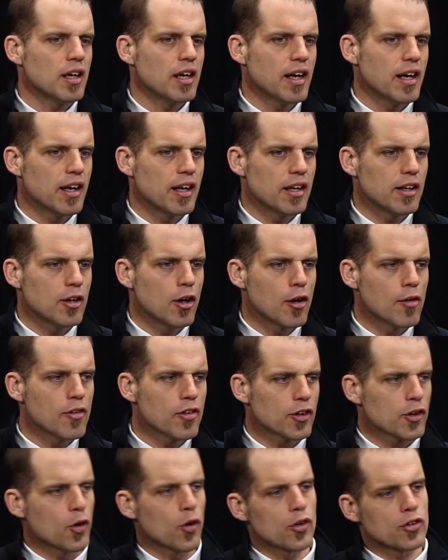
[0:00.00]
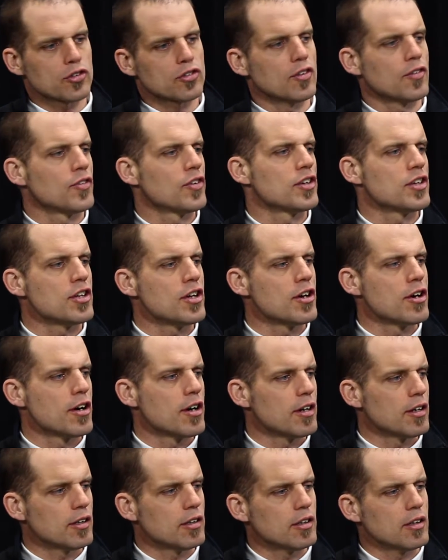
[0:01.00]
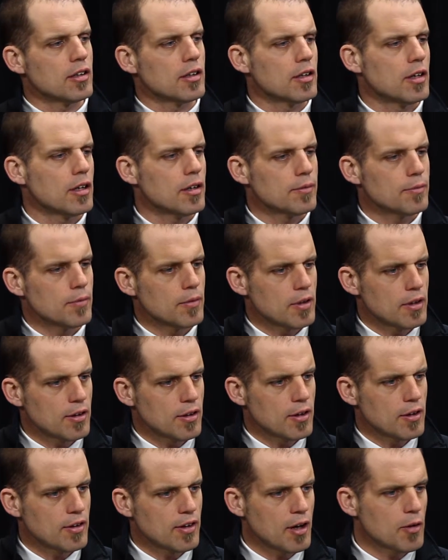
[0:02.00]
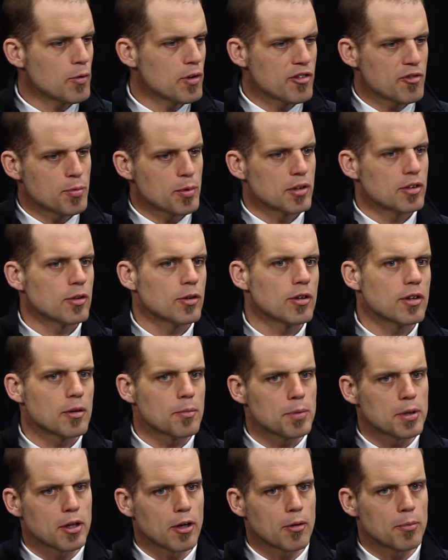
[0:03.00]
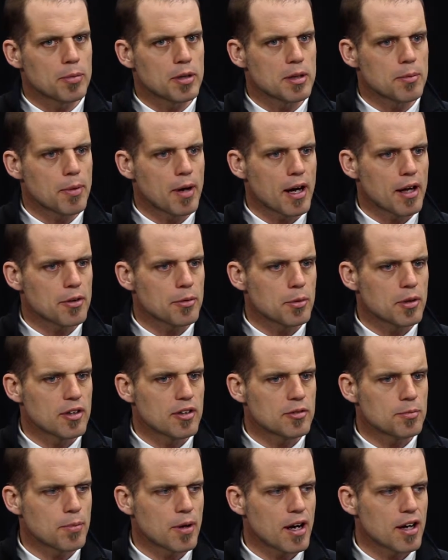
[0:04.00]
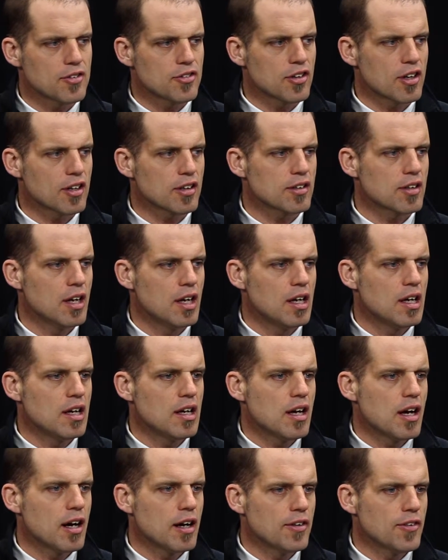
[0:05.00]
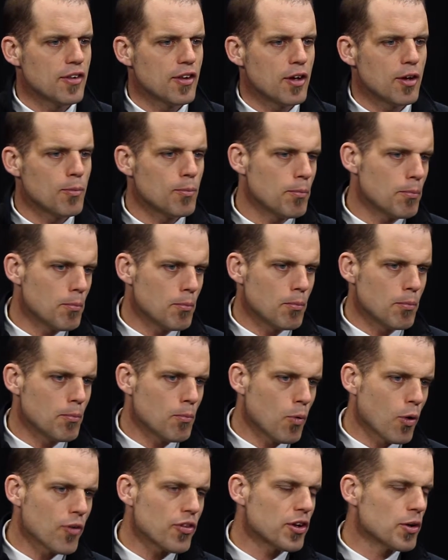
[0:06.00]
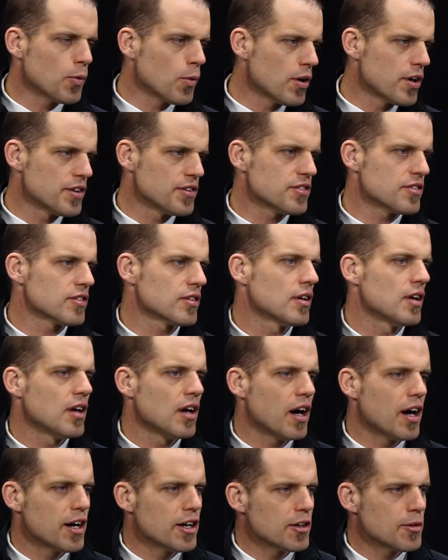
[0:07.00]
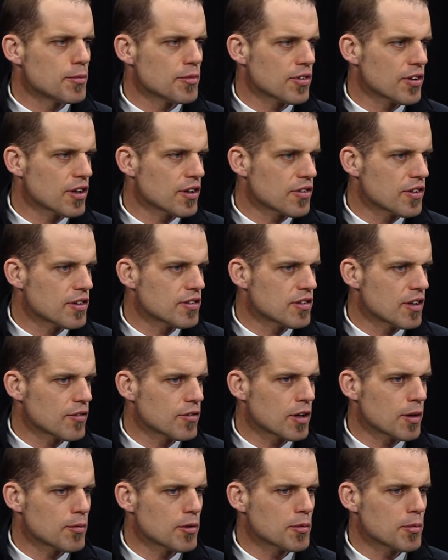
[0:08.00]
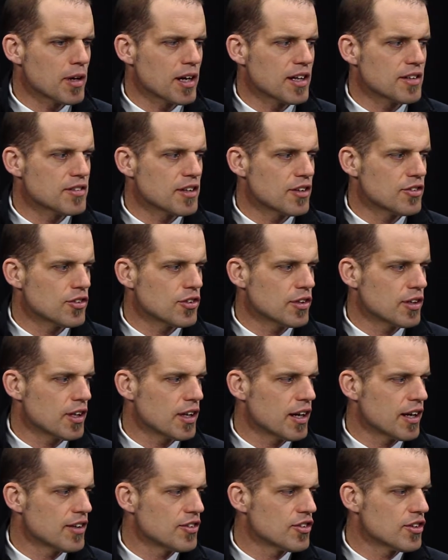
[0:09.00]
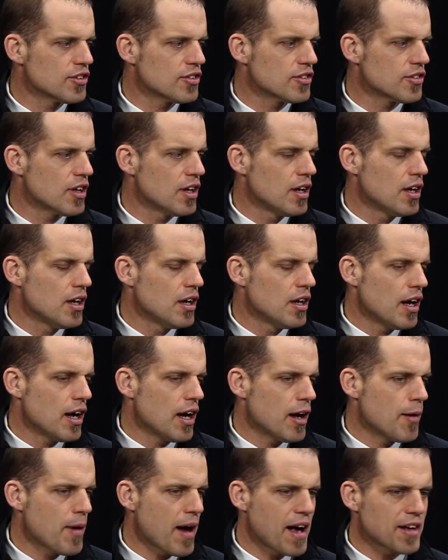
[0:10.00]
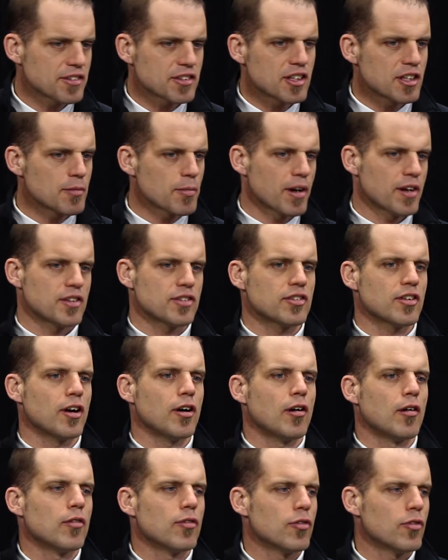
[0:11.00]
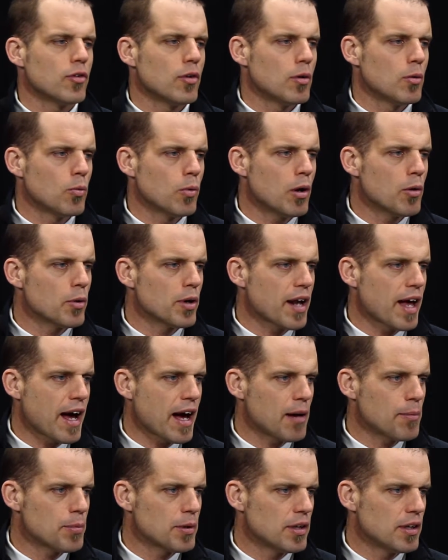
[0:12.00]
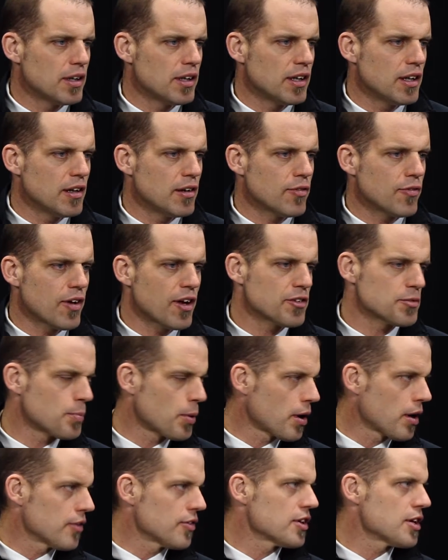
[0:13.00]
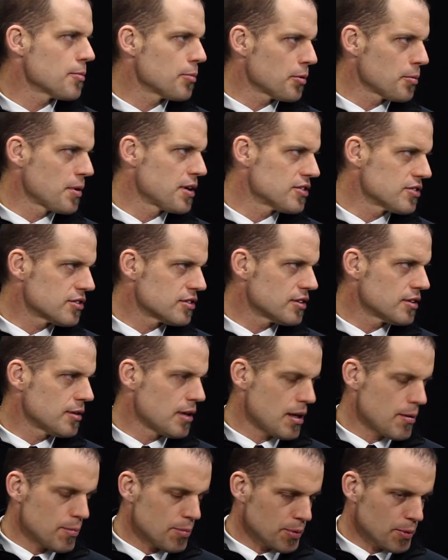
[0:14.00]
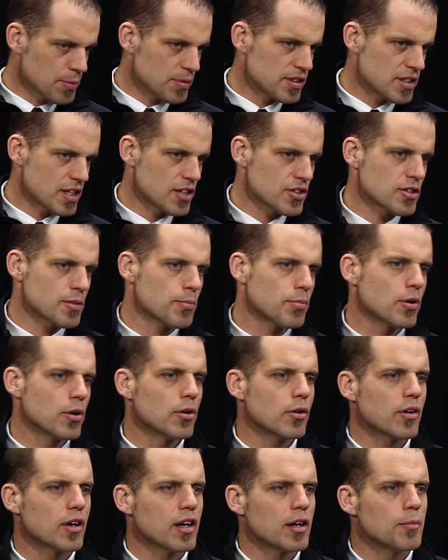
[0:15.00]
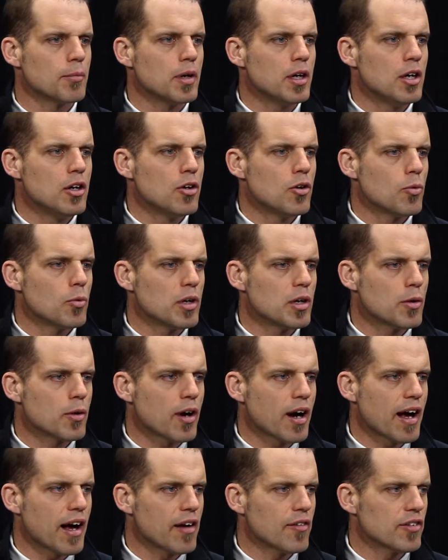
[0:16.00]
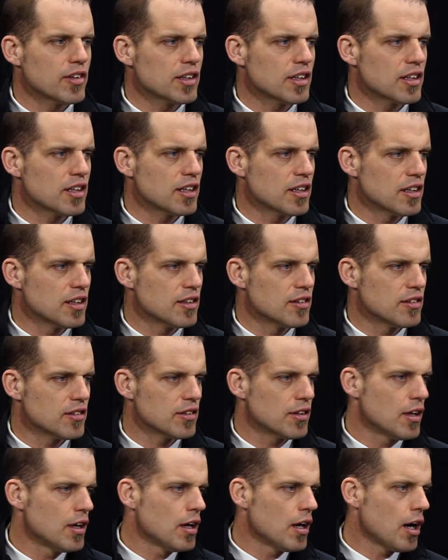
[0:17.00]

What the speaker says: And over the course of the year that we've been doing the PLP Pathways project, more than once, items like this have come to my attention. And I just am asking myself, what would happen if, as part of the implementation program, we were having kids,